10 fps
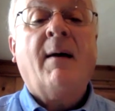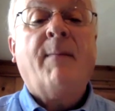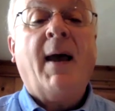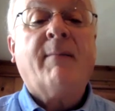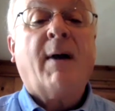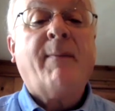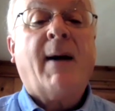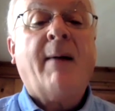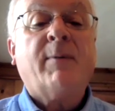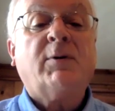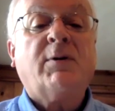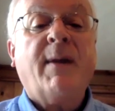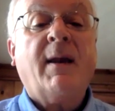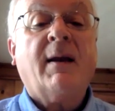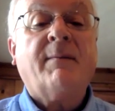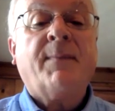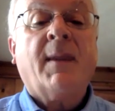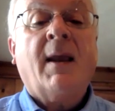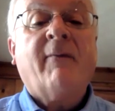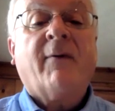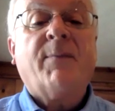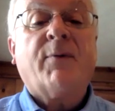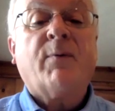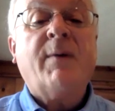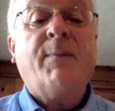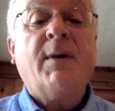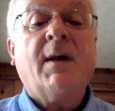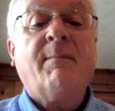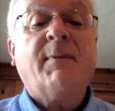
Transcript: backed by popular demand, from 3 p.m.